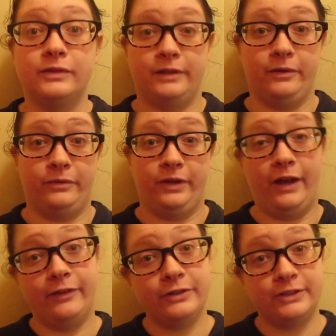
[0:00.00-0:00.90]
So the
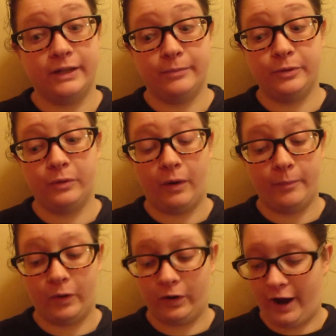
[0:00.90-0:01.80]
other shampoo
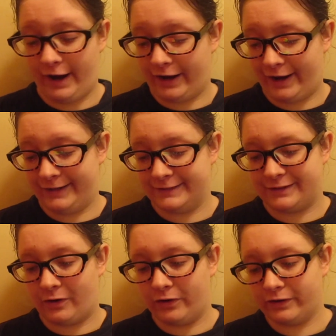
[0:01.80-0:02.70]
bar I got is
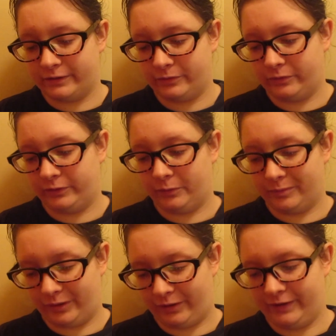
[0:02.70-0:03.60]
the argan oil
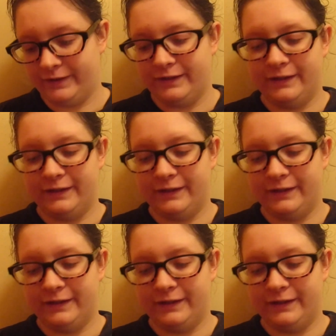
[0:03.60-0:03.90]
bar.